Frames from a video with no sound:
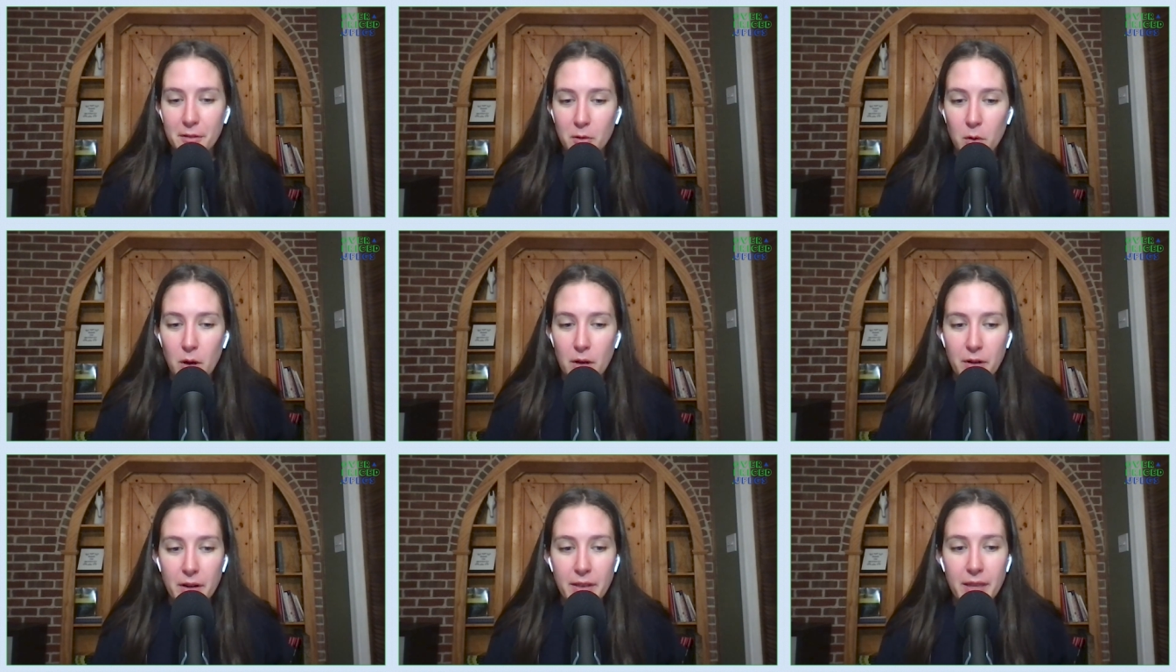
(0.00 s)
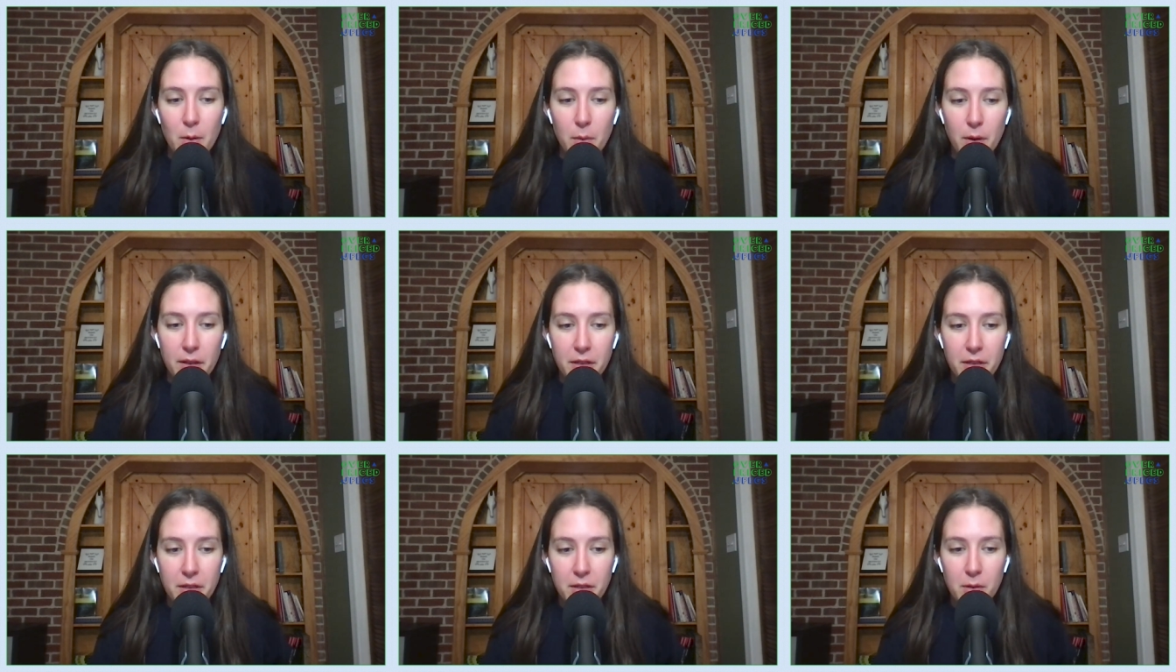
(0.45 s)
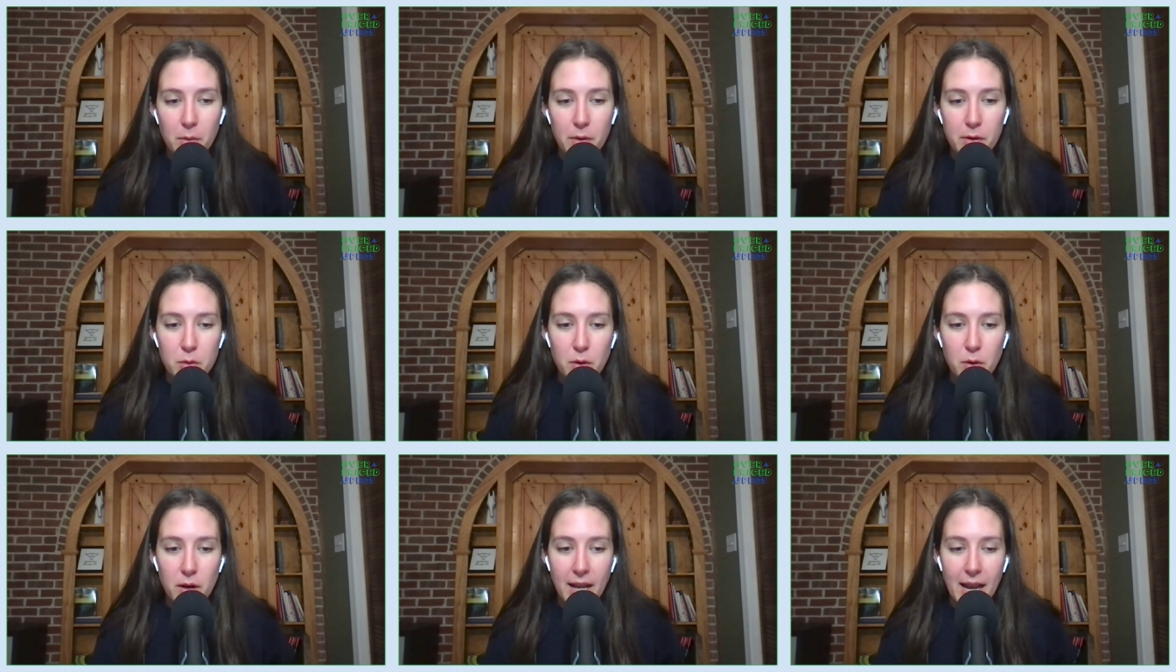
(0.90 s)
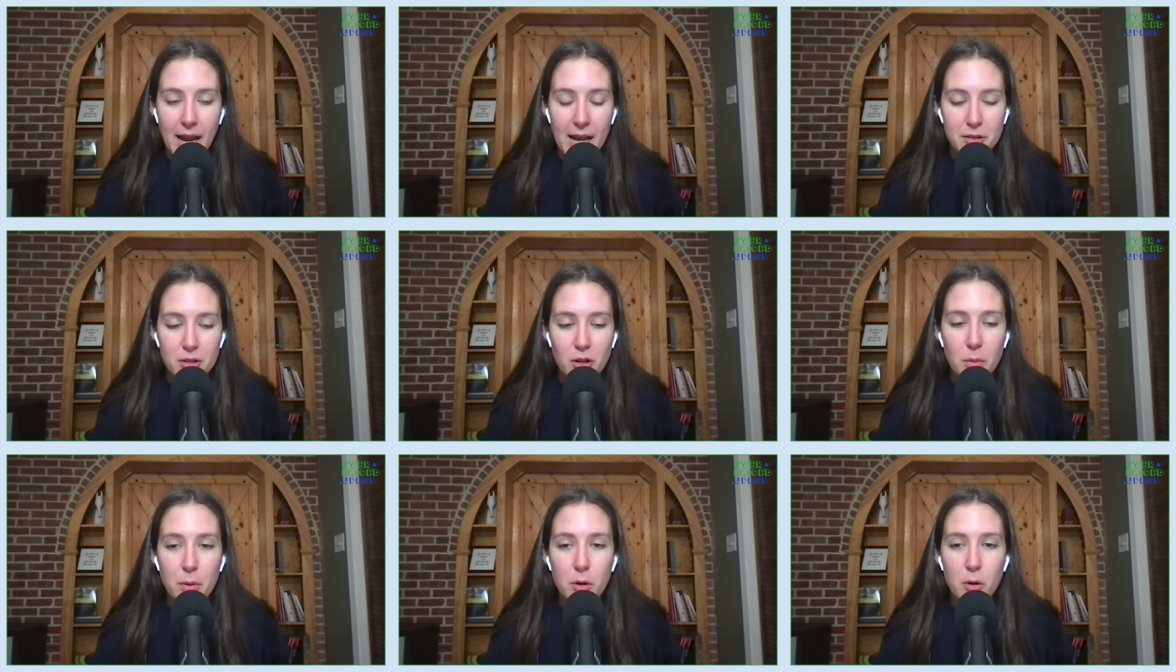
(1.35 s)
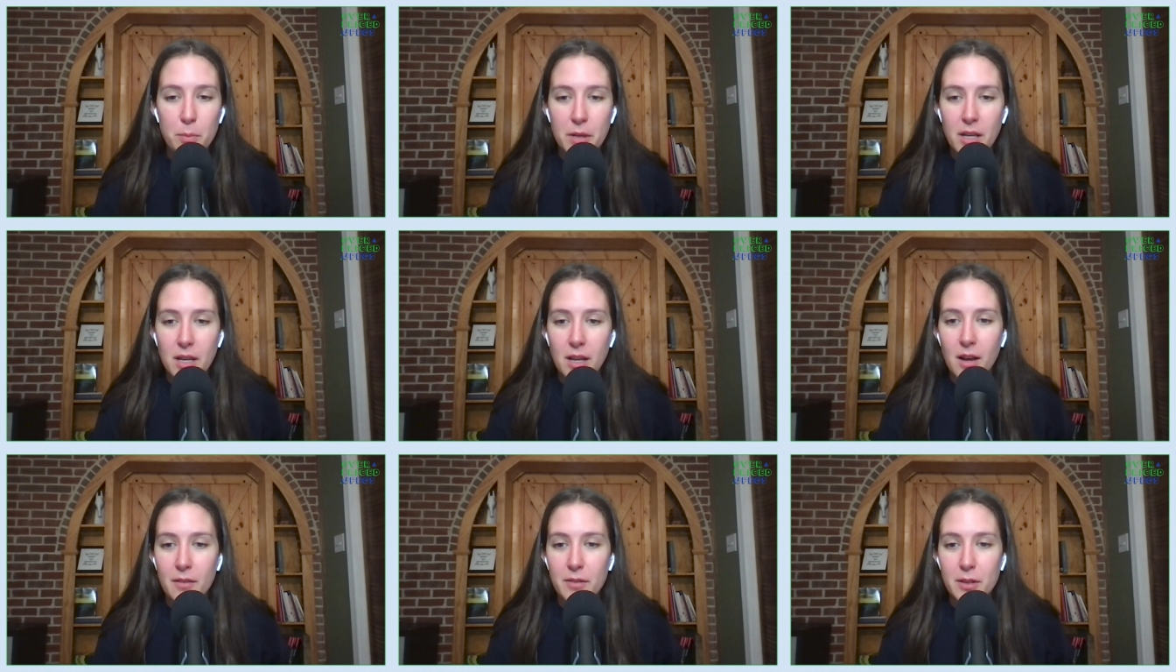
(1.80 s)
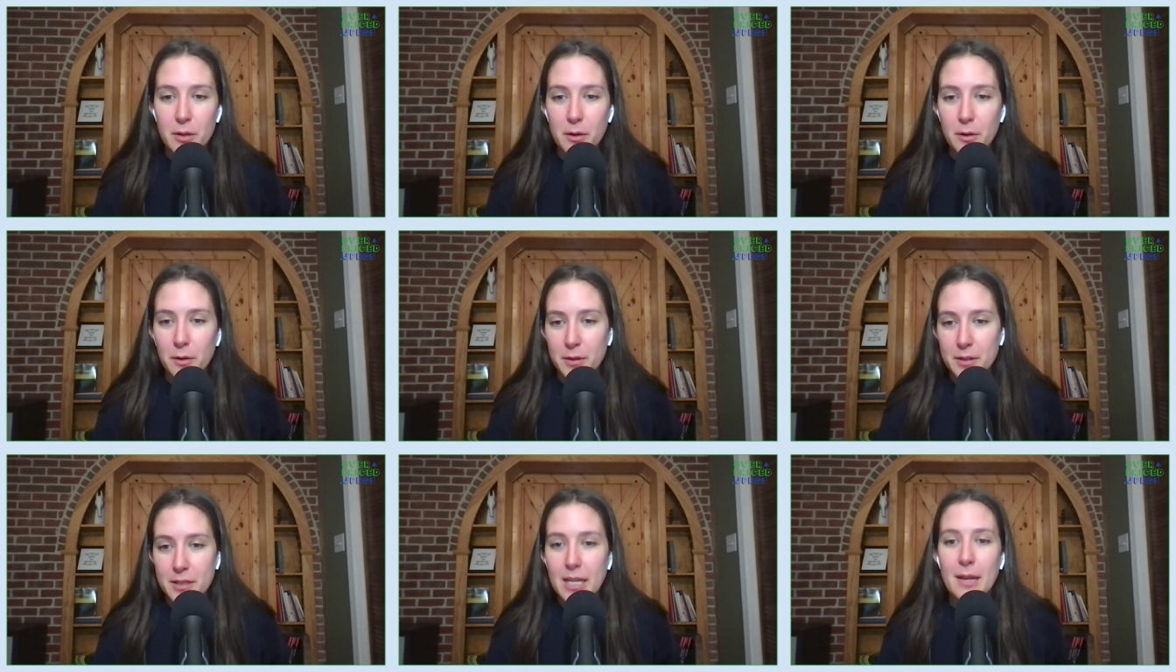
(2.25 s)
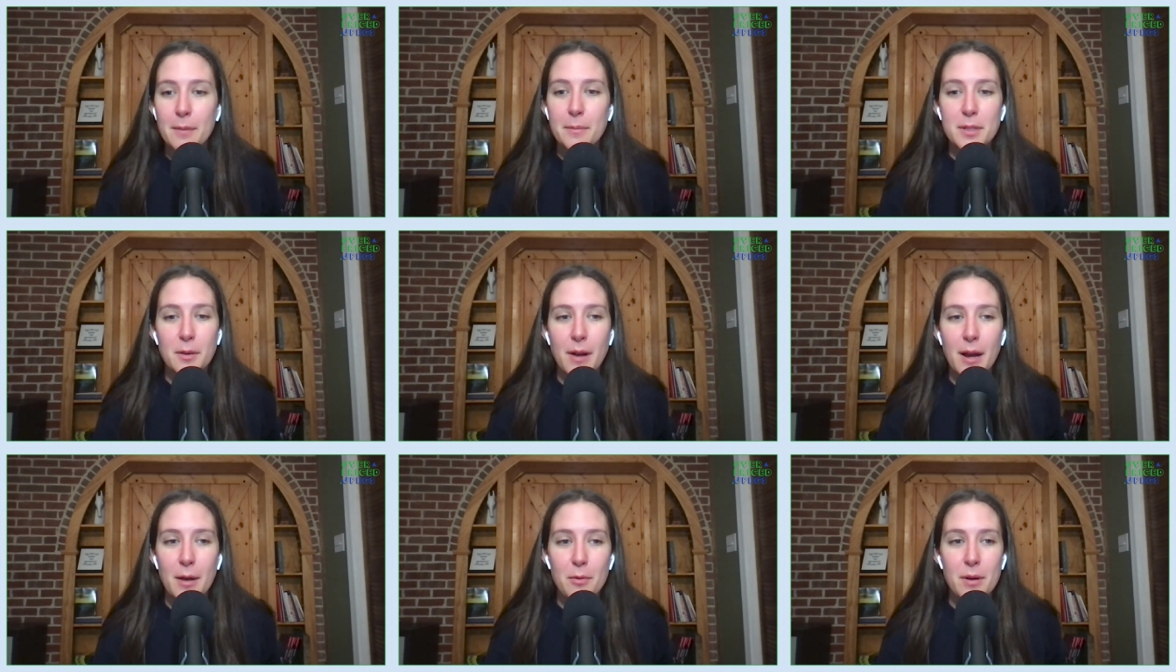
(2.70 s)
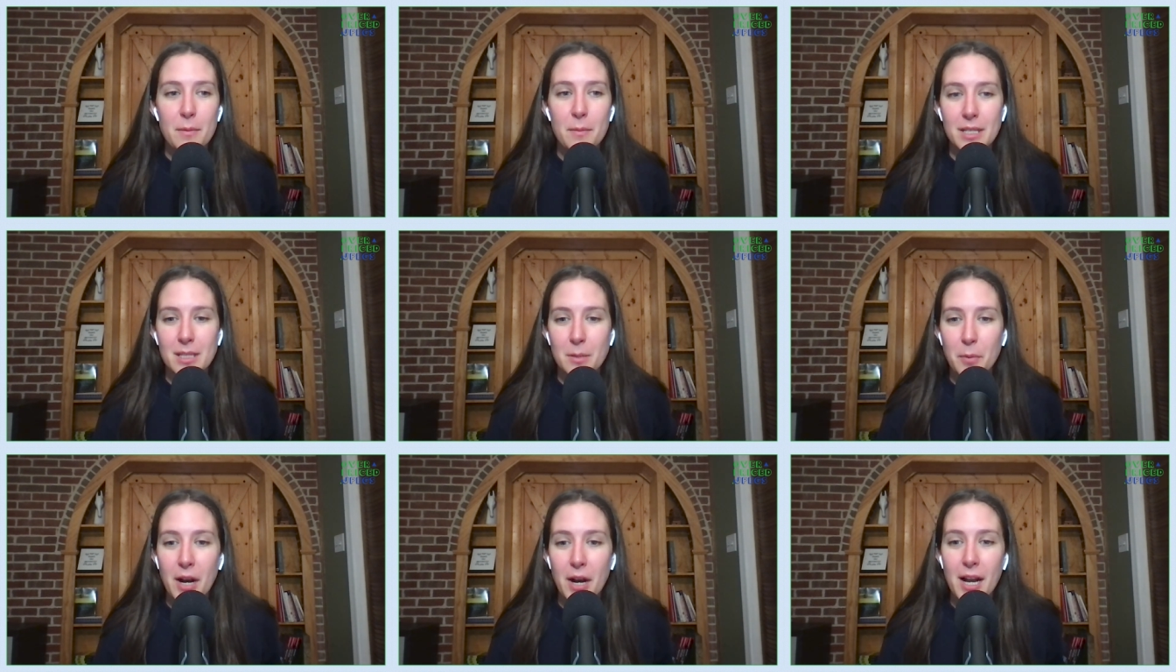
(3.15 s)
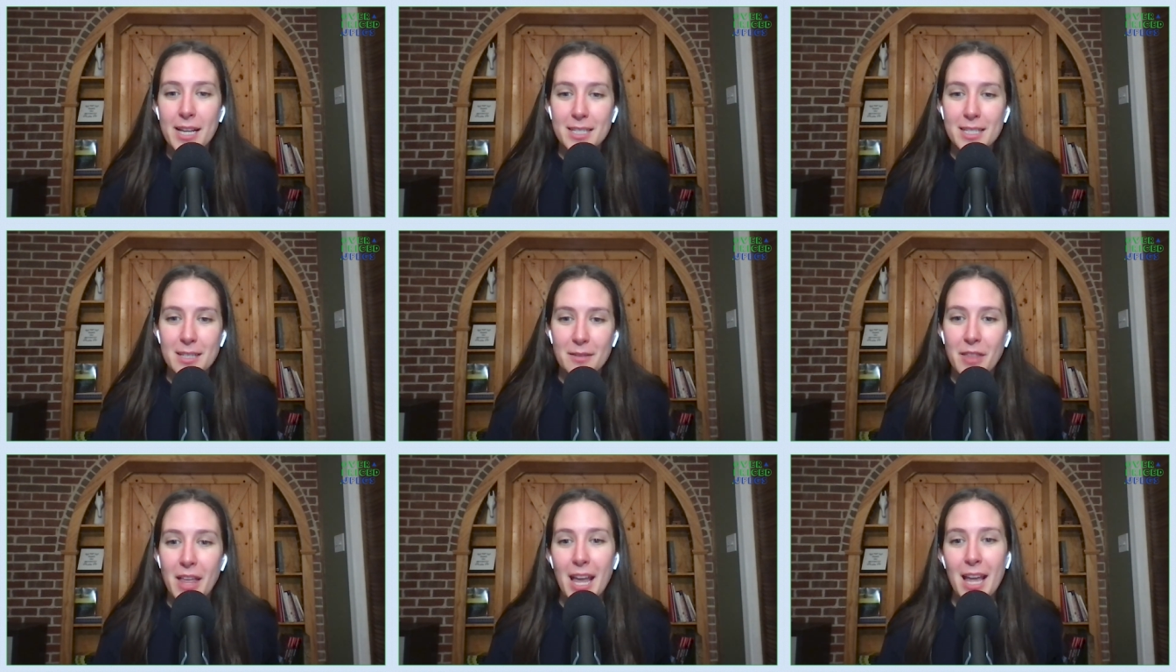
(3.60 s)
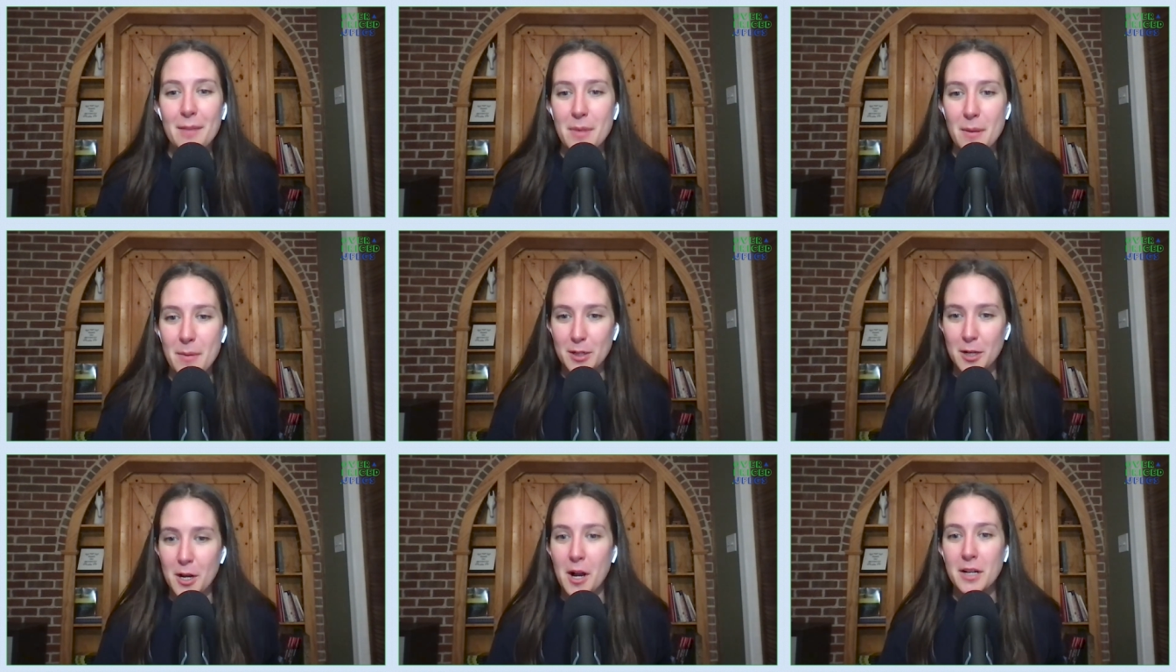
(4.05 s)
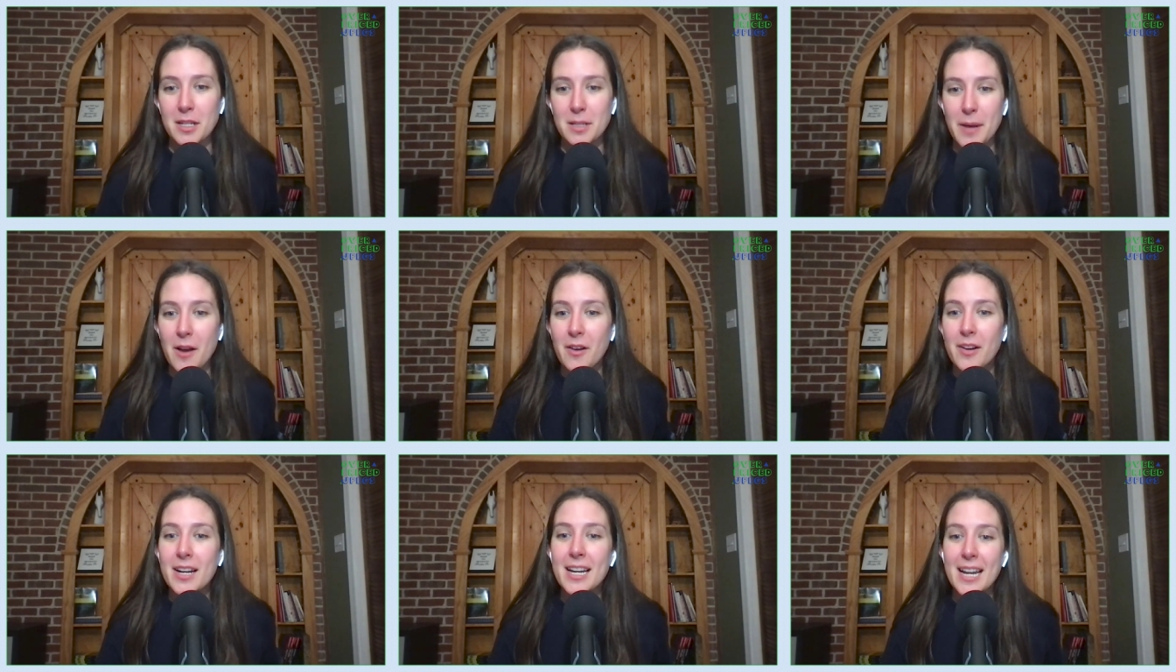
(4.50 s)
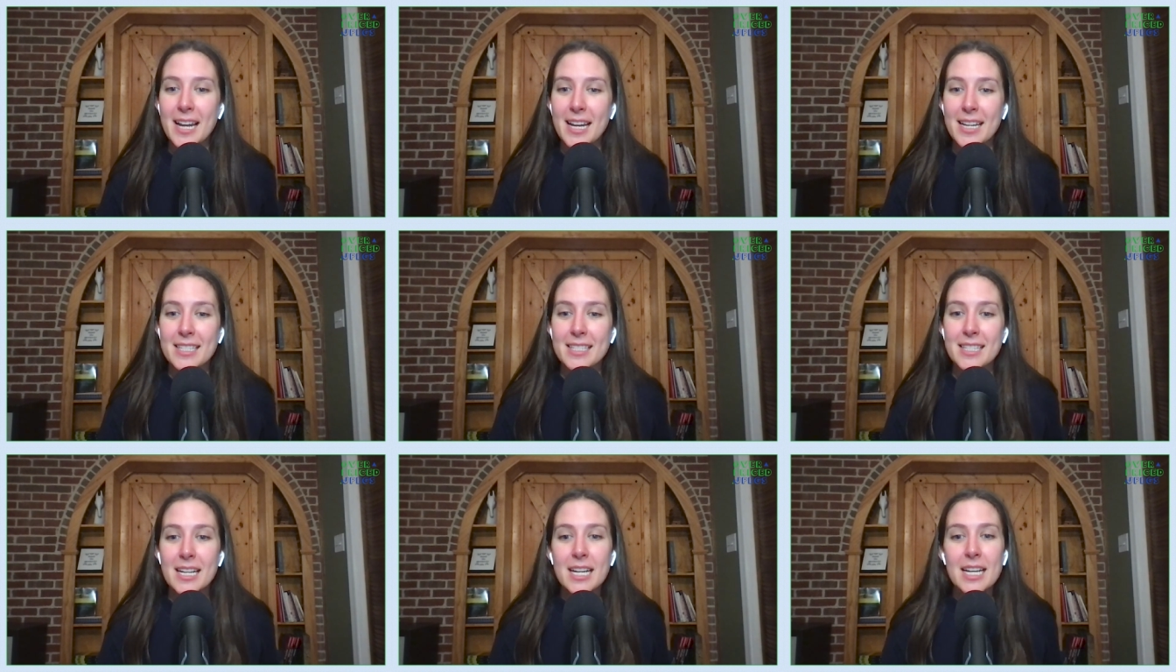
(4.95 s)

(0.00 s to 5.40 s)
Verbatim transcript: quite friendly with with Jordan Castro Poopie of the Doodles team so I wouldn't be surprised if they had maybe talked about it as